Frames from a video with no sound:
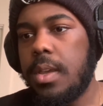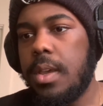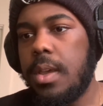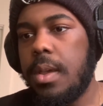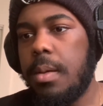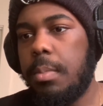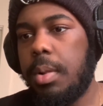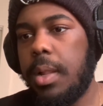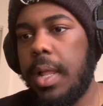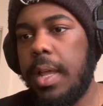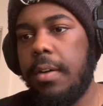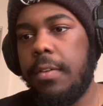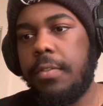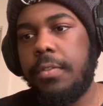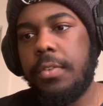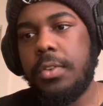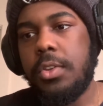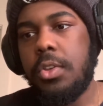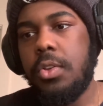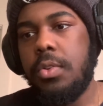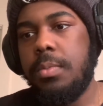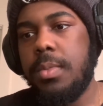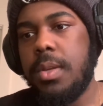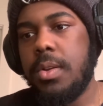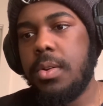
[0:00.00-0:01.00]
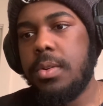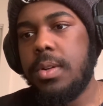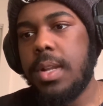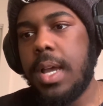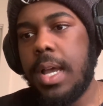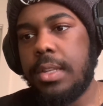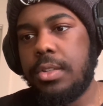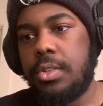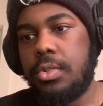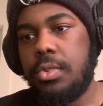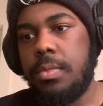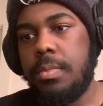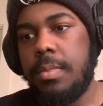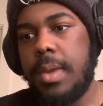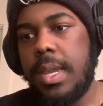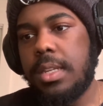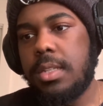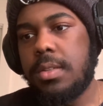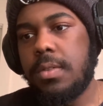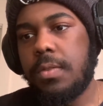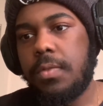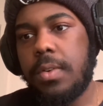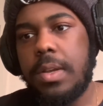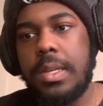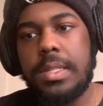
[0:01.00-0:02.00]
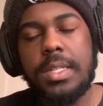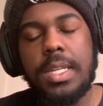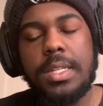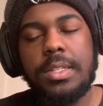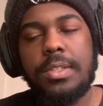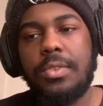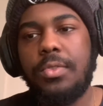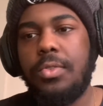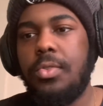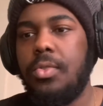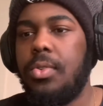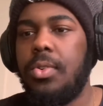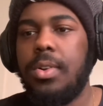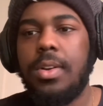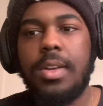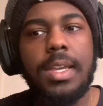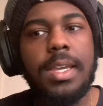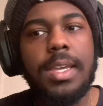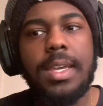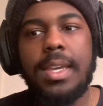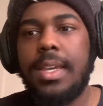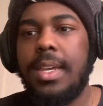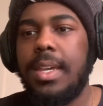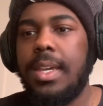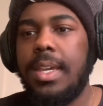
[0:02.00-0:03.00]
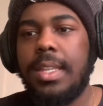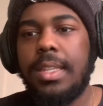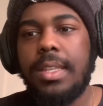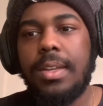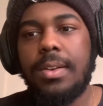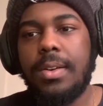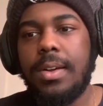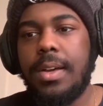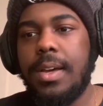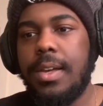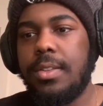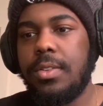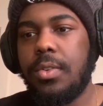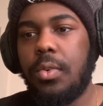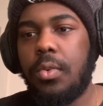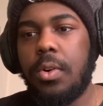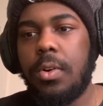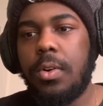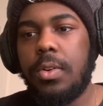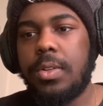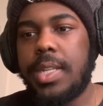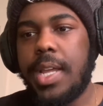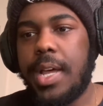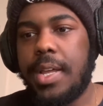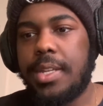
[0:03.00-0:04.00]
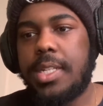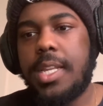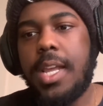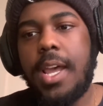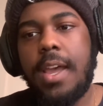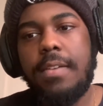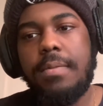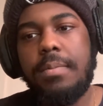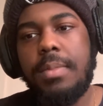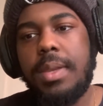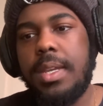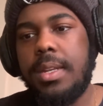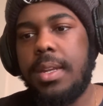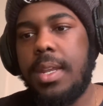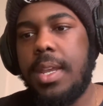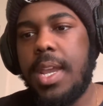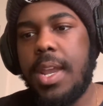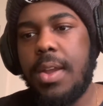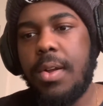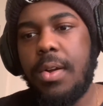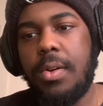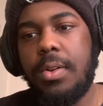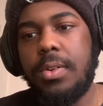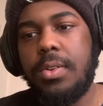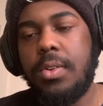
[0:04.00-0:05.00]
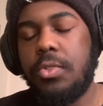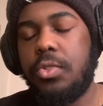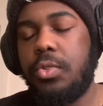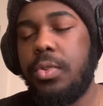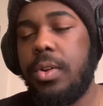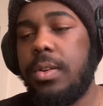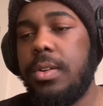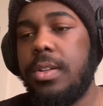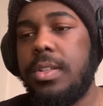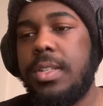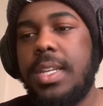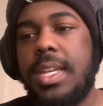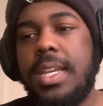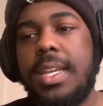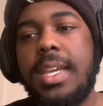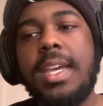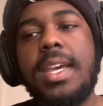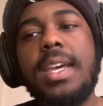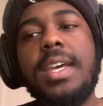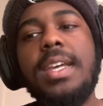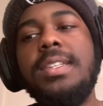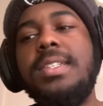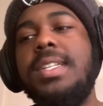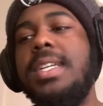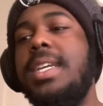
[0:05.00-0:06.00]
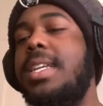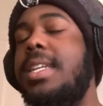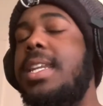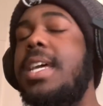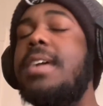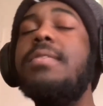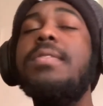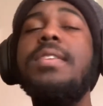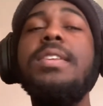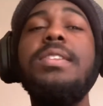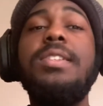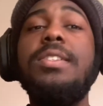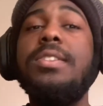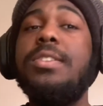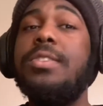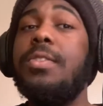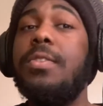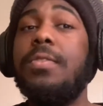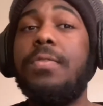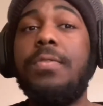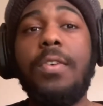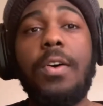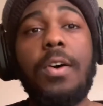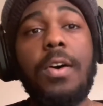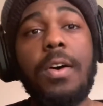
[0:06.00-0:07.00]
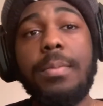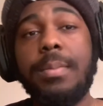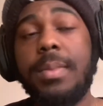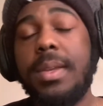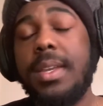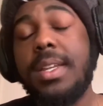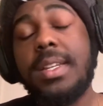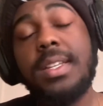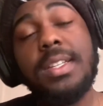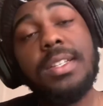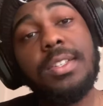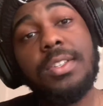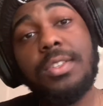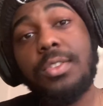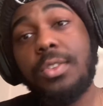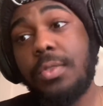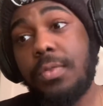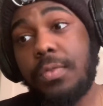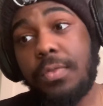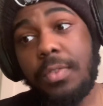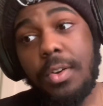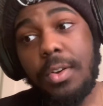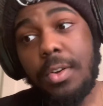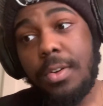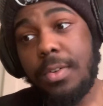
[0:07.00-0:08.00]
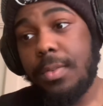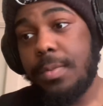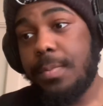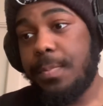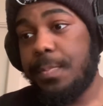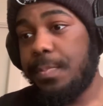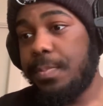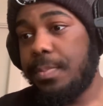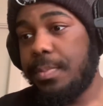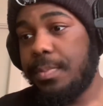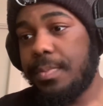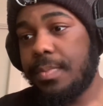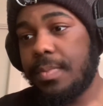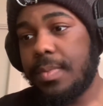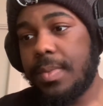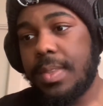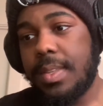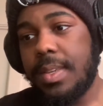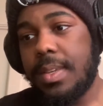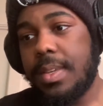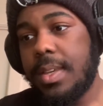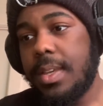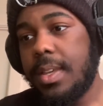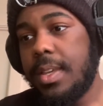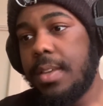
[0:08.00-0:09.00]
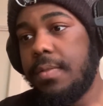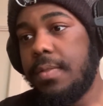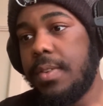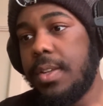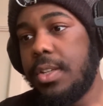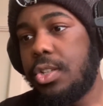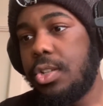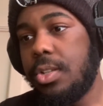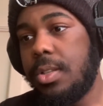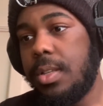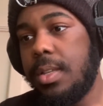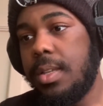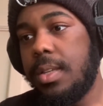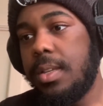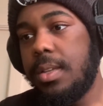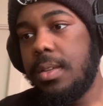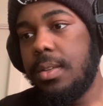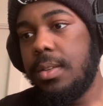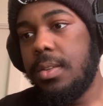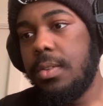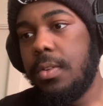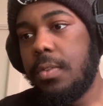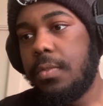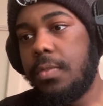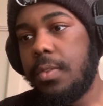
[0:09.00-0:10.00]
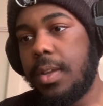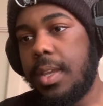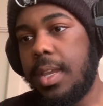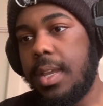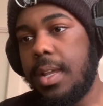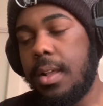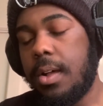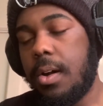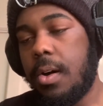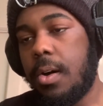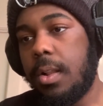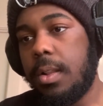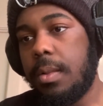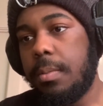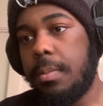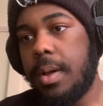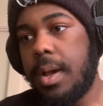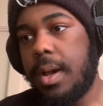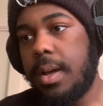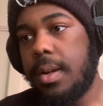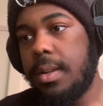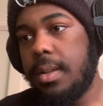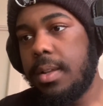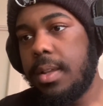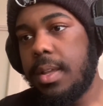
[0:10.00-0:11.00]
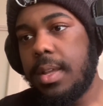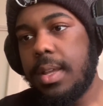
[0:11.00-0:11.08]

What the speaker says: Play with Fuyumi or Natsu. Make some friends at school. There are other worlds outside of being a hero. Don't you understand? See, Endeavor, this is your fault, man. This is your fault. Eventually, you'll forget all about it.